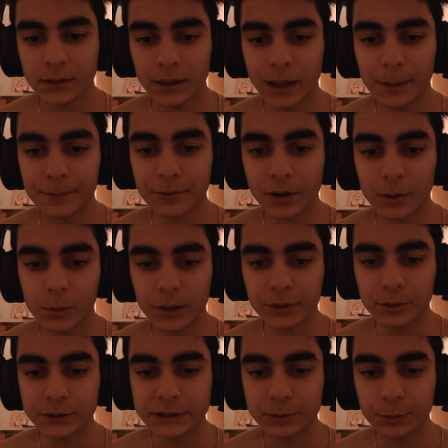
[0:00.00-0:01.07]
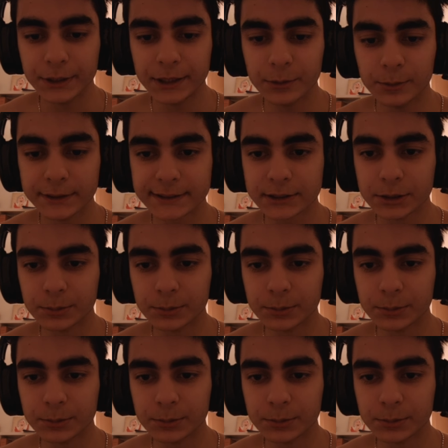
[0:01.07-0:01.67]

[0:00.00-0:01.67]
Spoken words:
Aim for a 1 to 3 risk